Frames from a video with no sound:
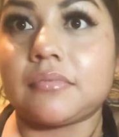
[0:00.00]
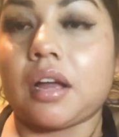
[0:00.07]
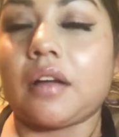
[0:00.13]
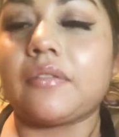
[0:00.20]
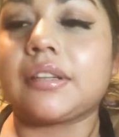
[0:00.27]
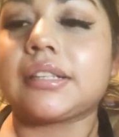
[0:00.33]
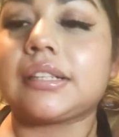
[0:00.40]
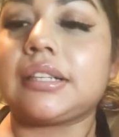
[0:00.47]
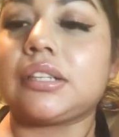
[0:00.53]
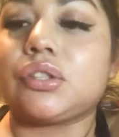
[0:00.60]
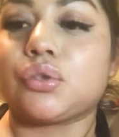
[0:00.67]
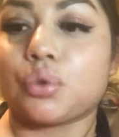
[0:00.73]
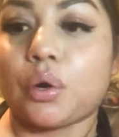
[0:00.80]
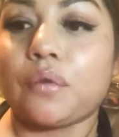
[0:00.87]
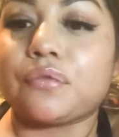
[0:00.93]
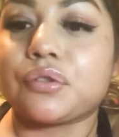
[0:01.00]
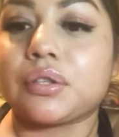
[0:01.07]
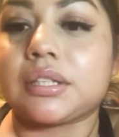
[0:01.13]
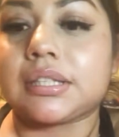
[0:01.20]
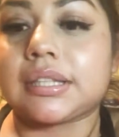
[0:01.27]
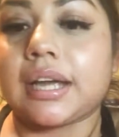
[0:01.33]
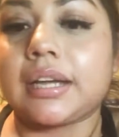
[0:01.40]
obviously drove to
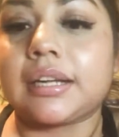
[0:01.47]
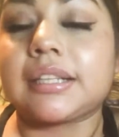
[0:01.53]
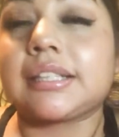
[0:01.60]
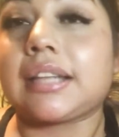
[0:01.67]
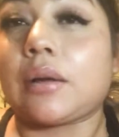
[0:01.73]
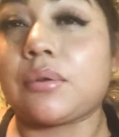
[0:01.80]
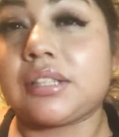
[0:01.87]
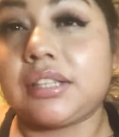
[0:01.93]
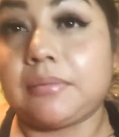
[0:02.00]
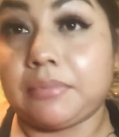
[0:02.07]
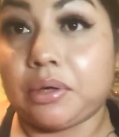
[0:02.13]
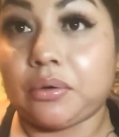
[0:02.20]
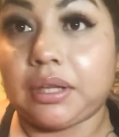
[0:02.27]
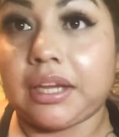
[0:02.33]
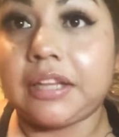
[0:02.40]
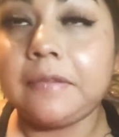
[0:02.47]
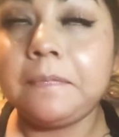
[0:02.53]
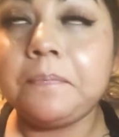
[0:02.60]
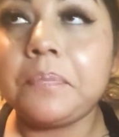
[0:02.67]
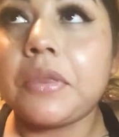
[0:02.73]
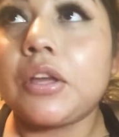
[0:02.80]
the side because that was in the middle lane.